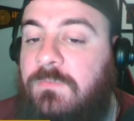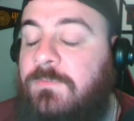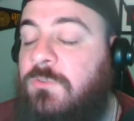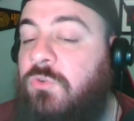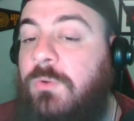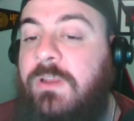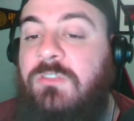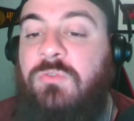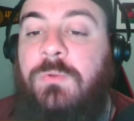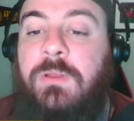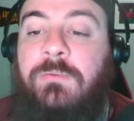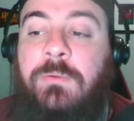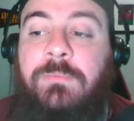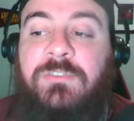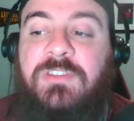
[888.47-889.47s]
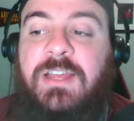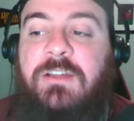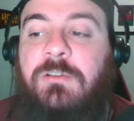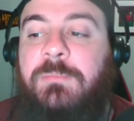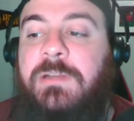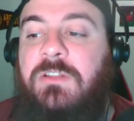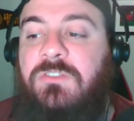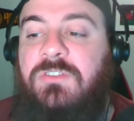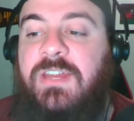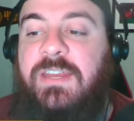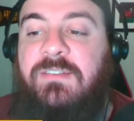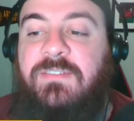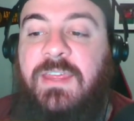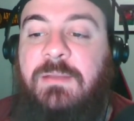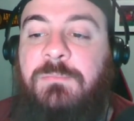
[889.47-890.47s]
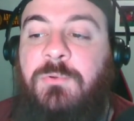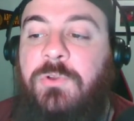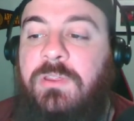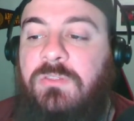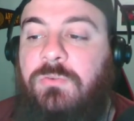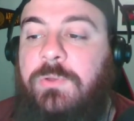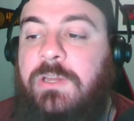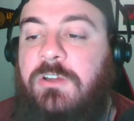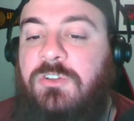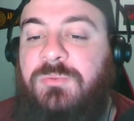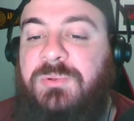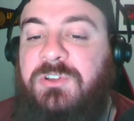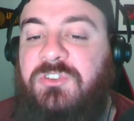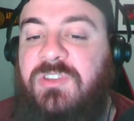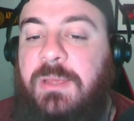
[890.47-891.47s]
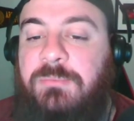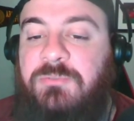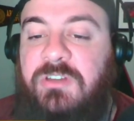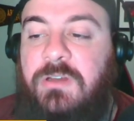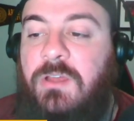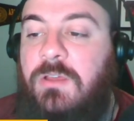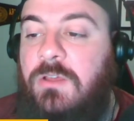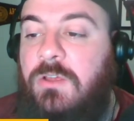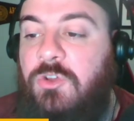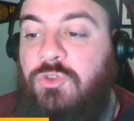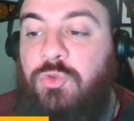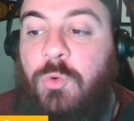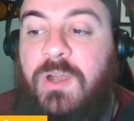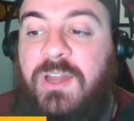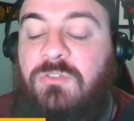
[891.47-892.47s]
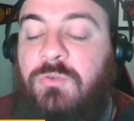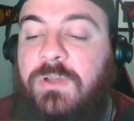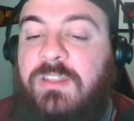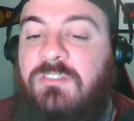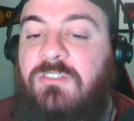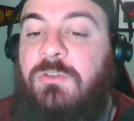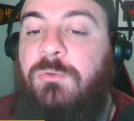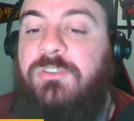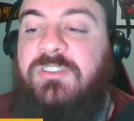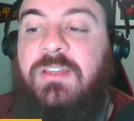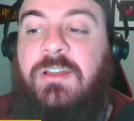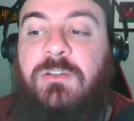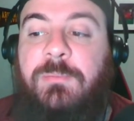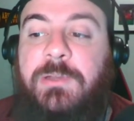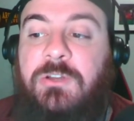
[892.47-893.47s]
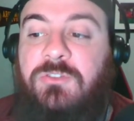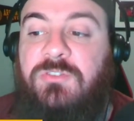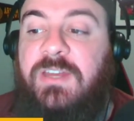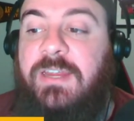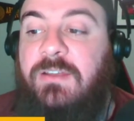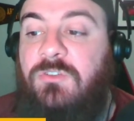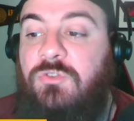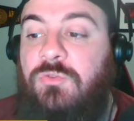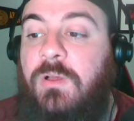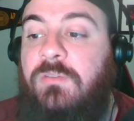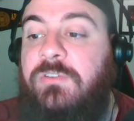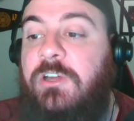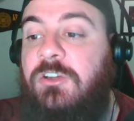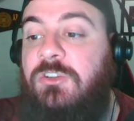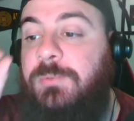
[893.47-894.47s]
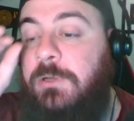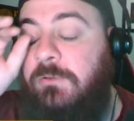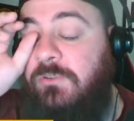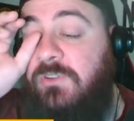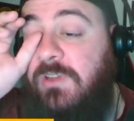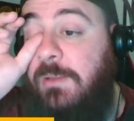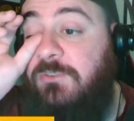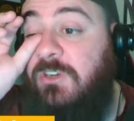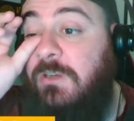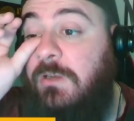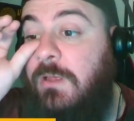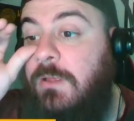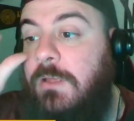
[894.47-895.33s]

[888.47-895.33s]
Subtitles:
2021 with Sacramento State, 10.3 yards per reception. 2022 with Sacramento State, 12 yards per reception.